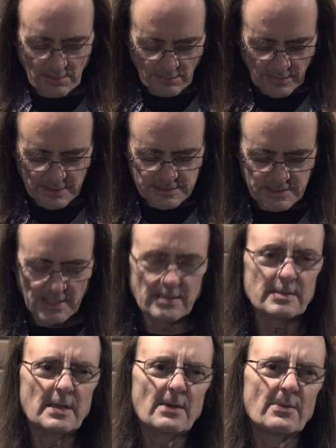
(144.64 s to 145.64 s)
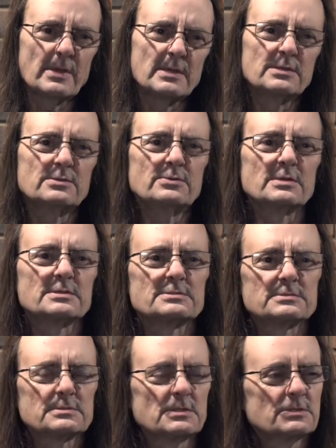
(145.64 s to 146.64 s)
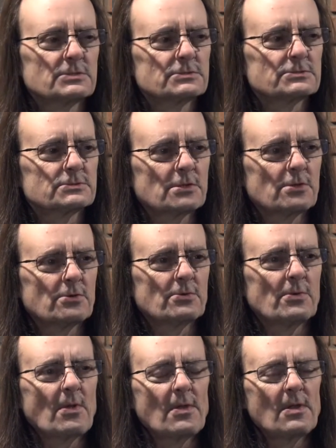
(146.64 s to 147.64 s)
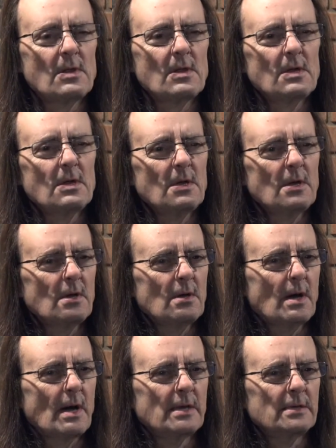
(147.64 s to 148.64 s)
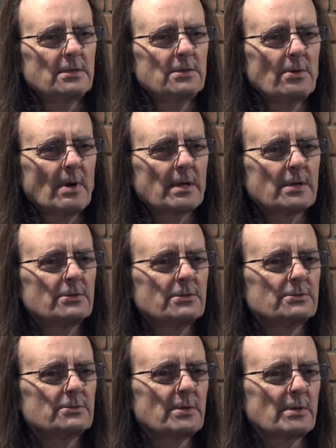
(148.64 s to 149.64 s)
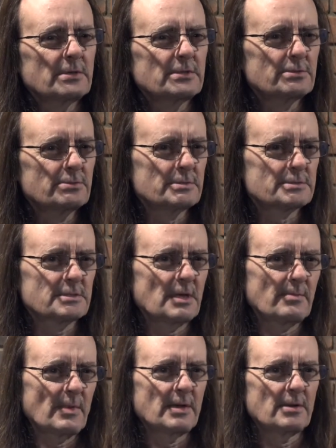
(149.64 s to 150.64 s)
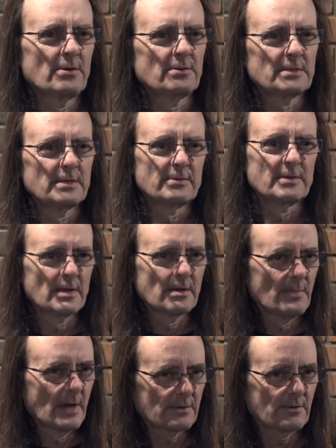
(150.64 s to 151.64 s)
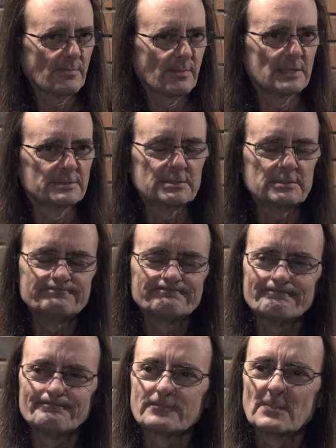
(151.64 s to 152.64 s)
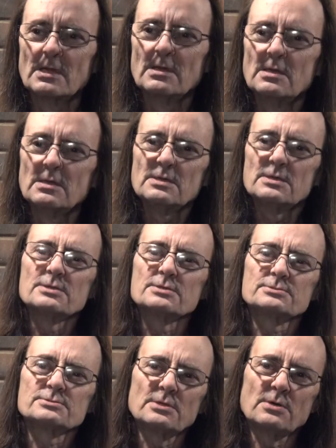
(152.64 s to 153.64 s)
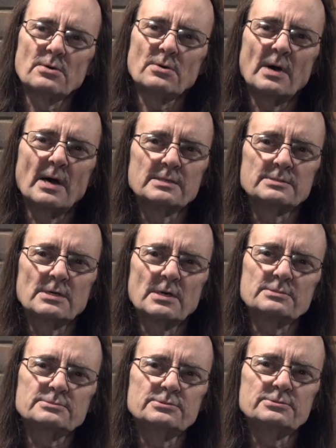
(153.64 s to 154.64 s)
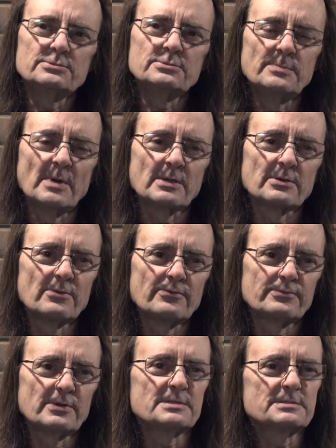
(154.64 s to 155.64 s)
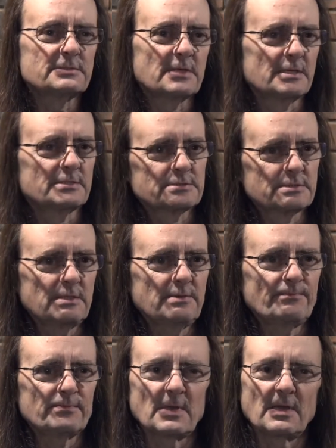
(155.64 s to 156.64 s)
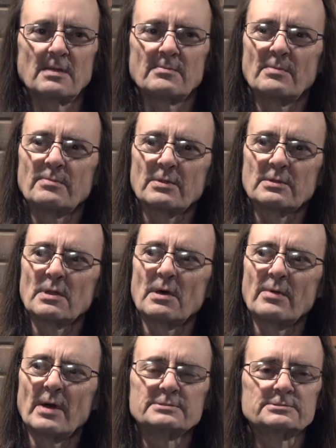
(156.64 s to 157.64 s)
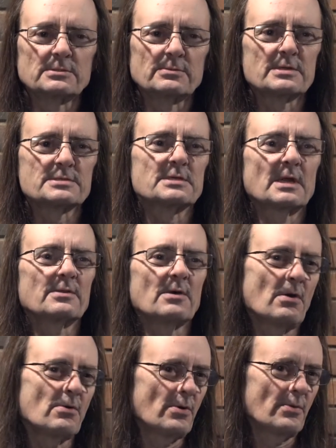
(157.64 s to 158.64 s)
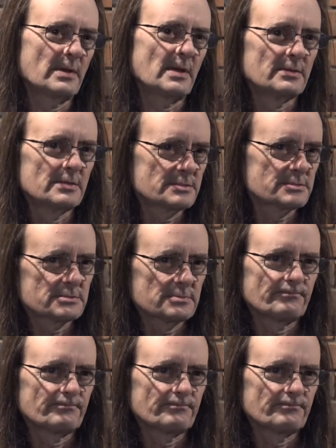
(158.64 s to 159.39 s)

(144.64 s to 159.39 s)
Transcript: we decided, yeah, we could do this. So I knew I couldn't really do this on my own, living on a micro budget. So I talked to my girlfriend Stacy and my brother-in-law Roger, and we decided to all go in on this.